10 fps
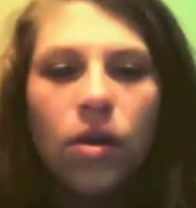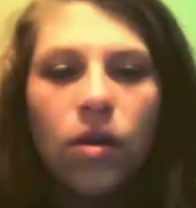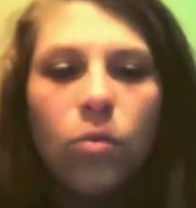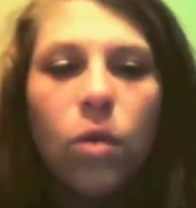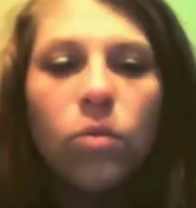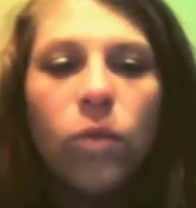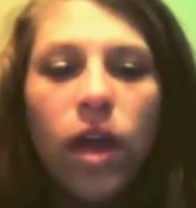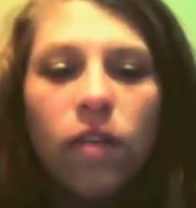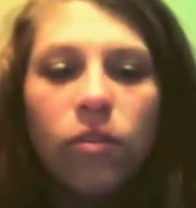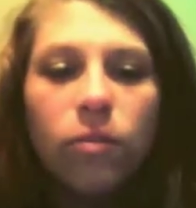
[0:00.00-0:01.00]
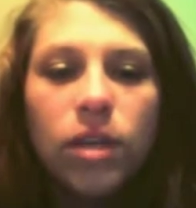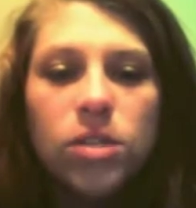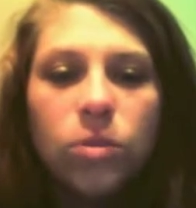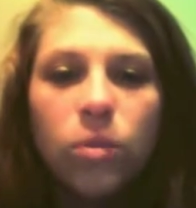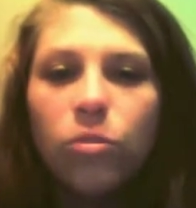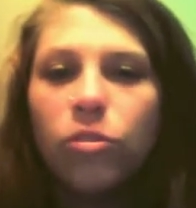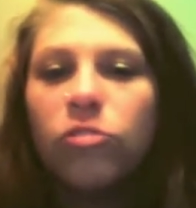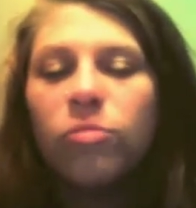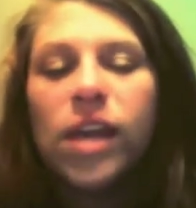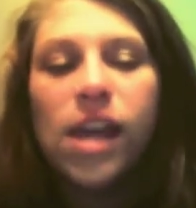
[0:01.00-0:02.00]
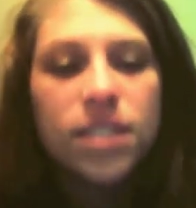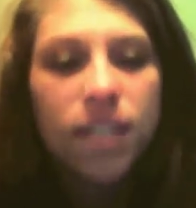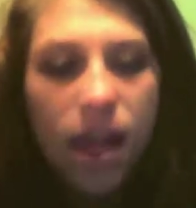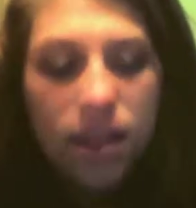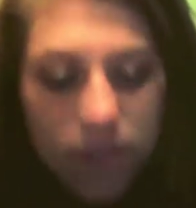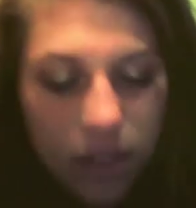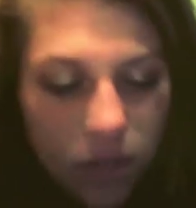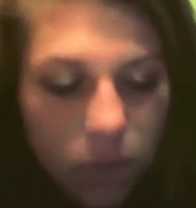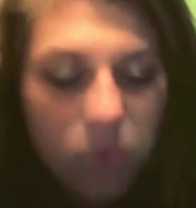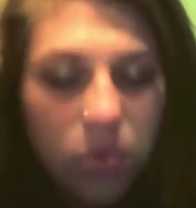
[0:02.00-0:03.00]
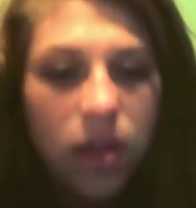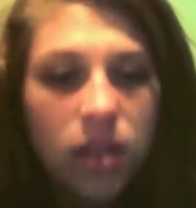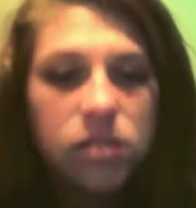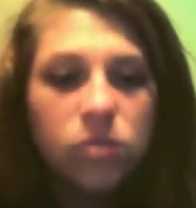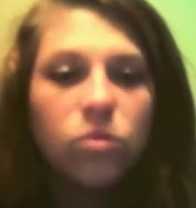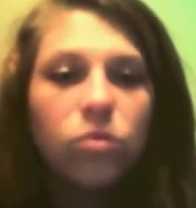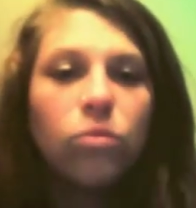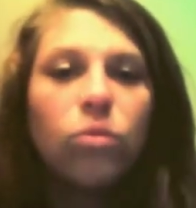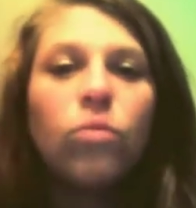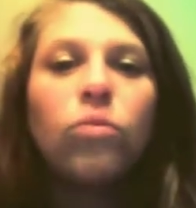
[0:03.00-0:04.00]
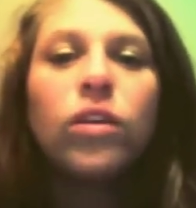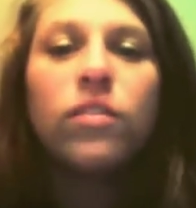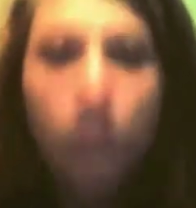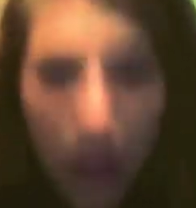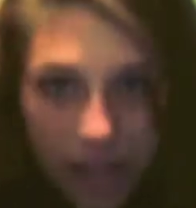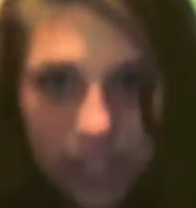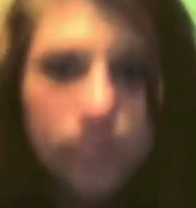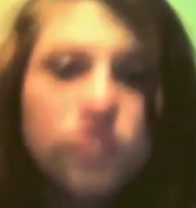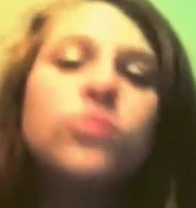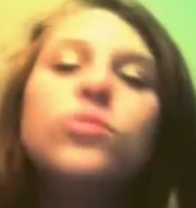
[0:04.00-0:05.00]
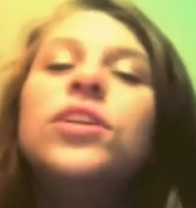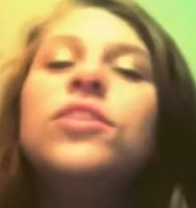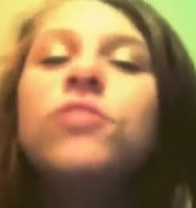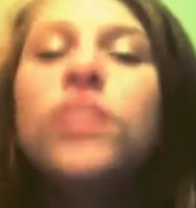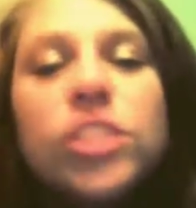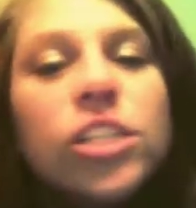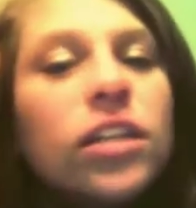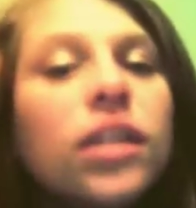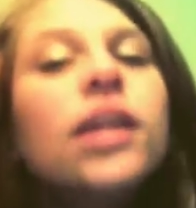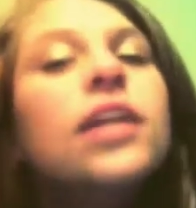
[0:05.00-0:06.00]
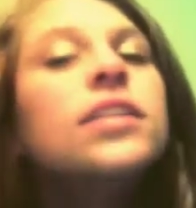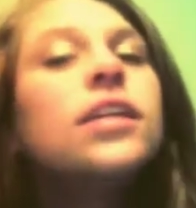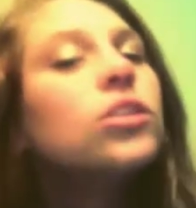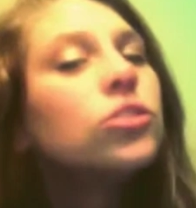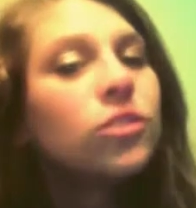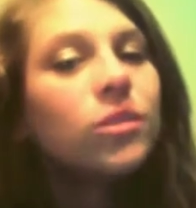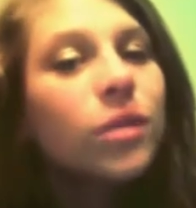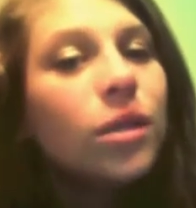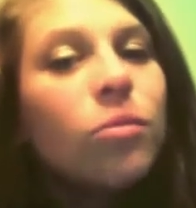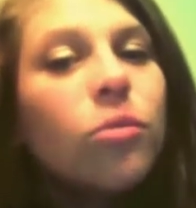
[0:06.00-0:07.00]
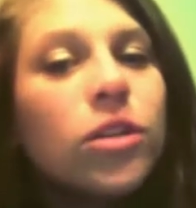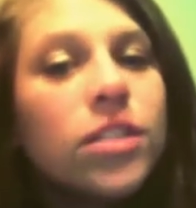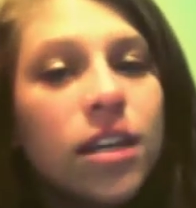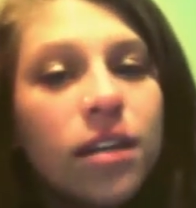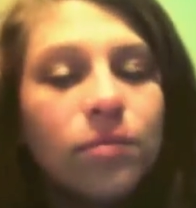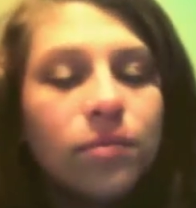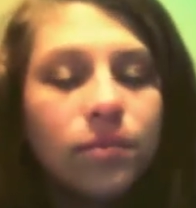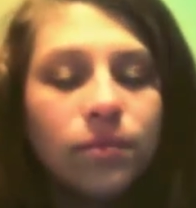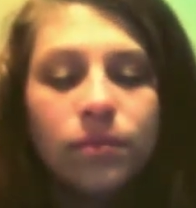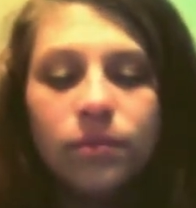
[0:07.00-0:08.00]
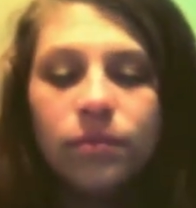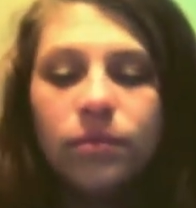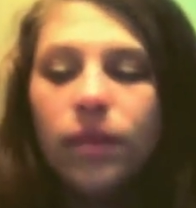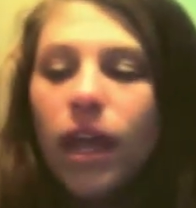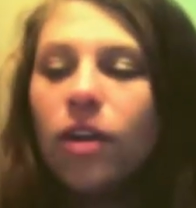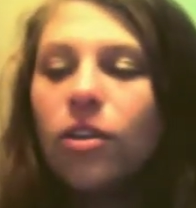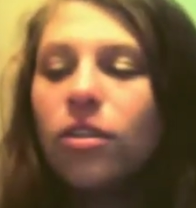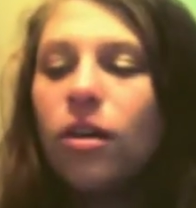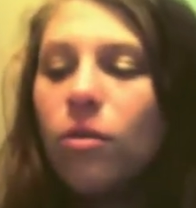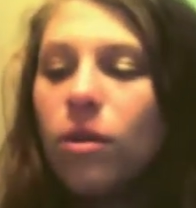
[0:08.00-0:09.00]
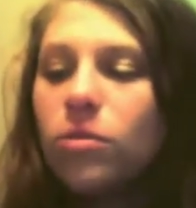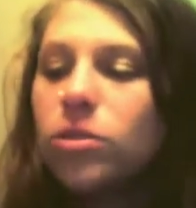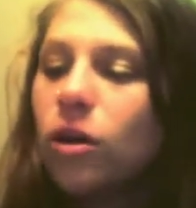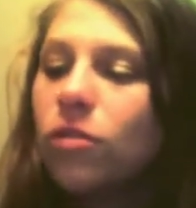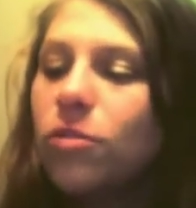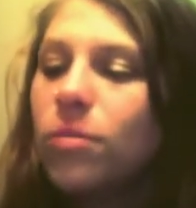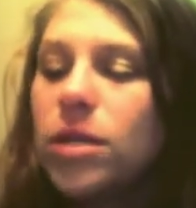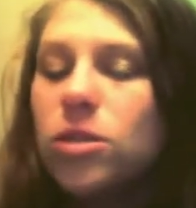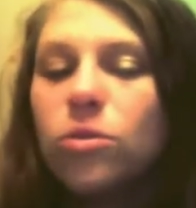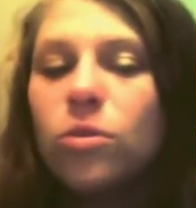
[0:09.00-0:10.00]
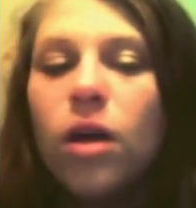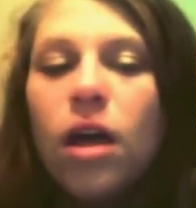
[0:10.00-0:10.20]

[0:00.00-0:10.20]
One way for me to improve my case analysis would be to revise. Revision is extremely important, and although it was hard for me to